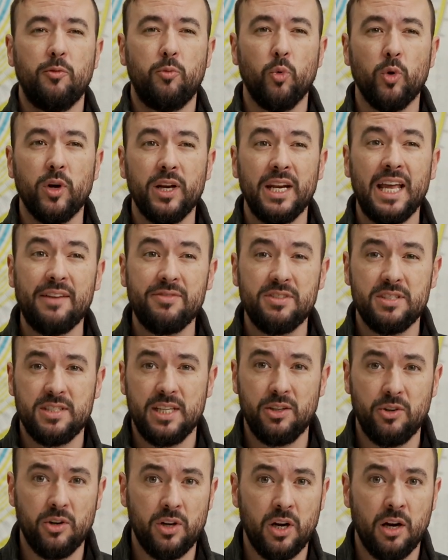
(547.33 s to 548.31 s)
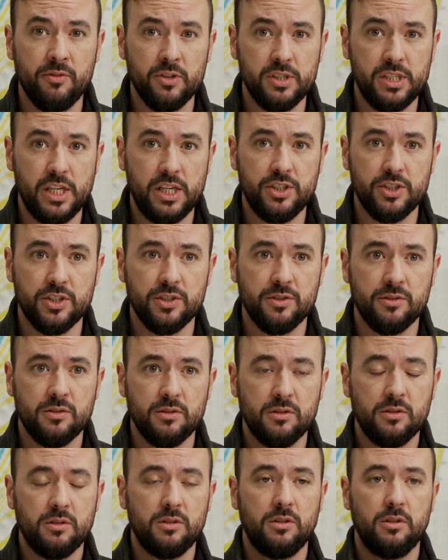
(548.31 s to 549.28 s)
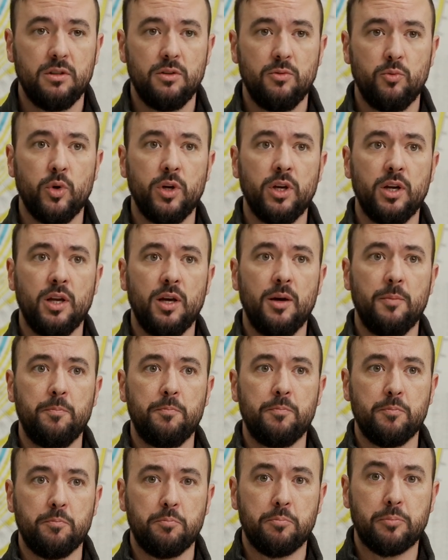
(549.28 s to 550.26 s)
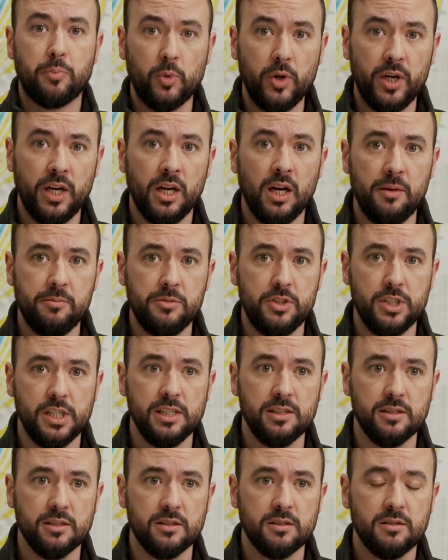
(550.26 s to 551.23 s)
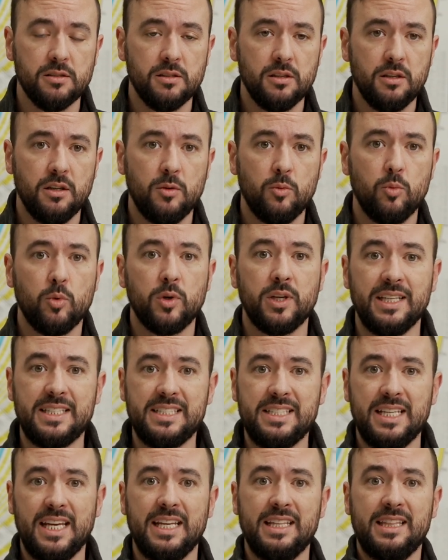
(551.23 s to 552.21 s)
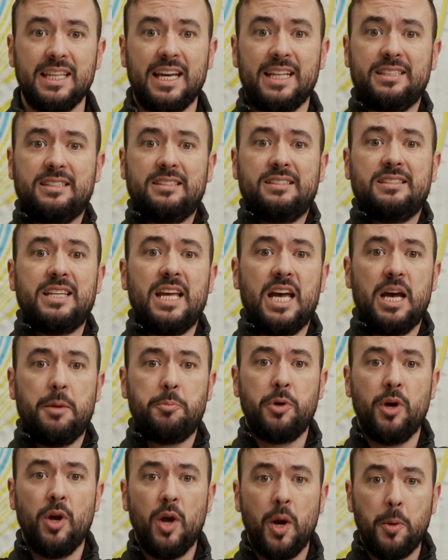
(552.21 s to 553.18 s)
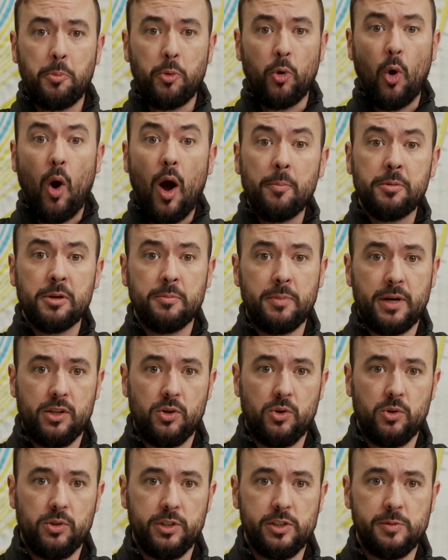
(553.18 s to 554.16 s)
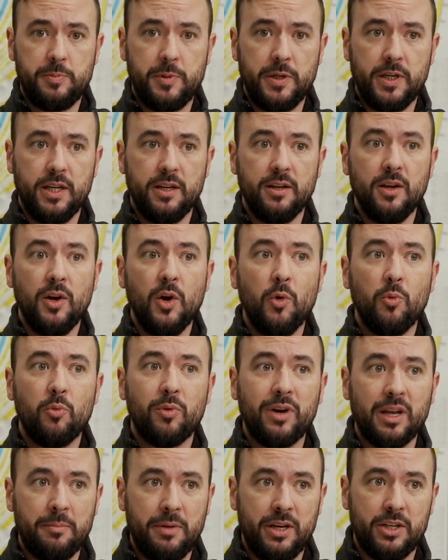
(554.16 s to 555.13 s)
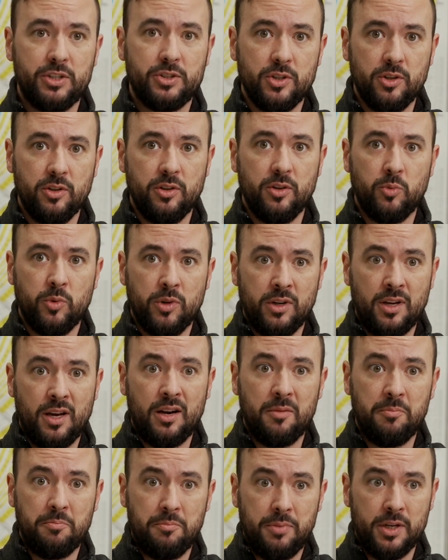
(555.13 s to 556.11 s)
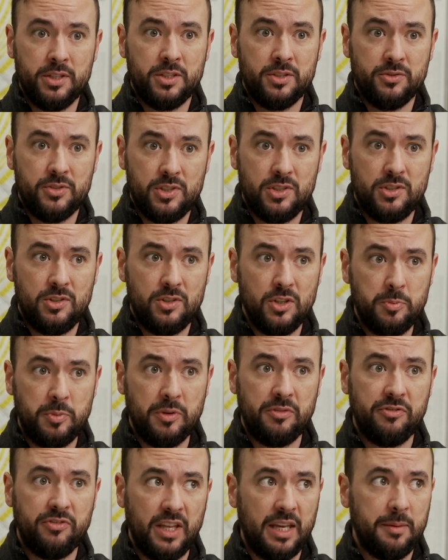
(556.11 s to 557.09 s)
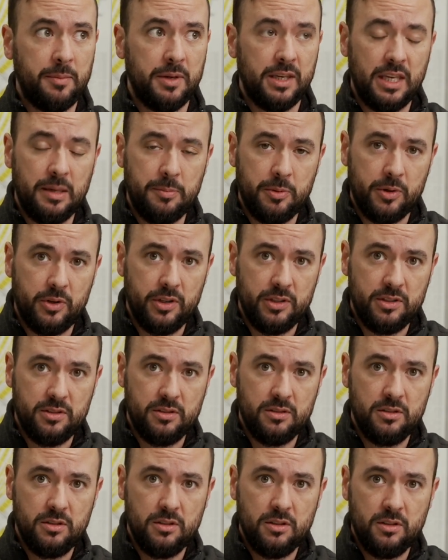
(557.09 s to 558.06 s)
We're going to have the sacred conversation. We're going to bring up Jesus. We're going to take that step prompted by the Holy Spirit. We're going to make sure that we're not a bunch of stupid, flaming hypocrites.